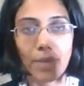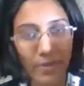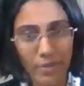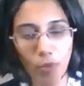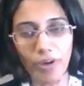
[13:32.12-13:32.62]

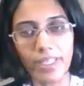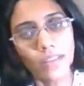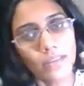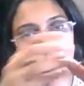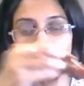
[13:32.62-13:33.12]
and in the
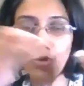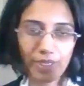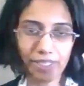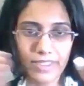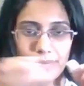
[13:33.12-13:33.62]
morning just
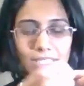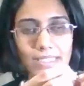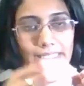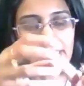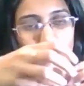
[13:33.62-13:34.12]
throw it away
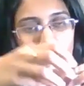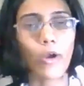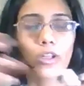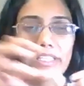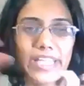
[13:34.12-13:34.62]
because it takes
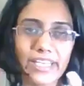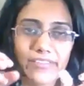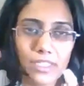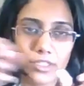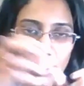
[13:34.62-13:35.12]
away all the
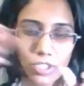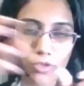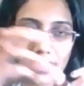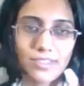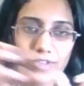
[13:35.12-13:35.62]
negative energy and
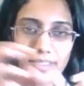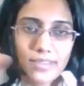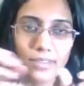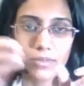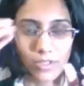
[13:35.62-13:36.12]
all the
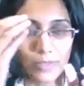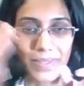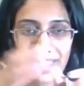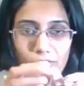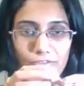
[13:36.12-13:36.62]
stress and all the
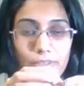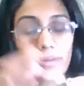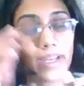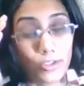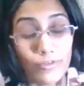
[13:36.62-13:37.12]
pain of it,
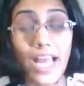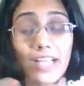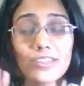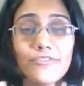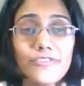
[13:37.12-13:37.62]
and you will
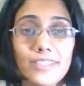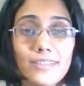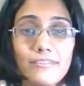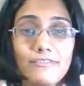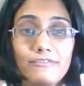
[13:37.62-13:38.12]
actually
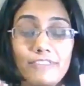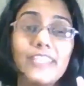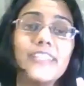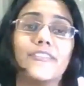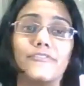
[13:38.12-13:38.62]
feel
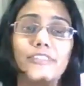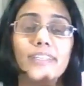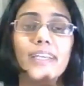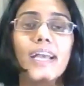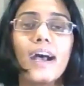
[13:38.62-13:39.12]
very different.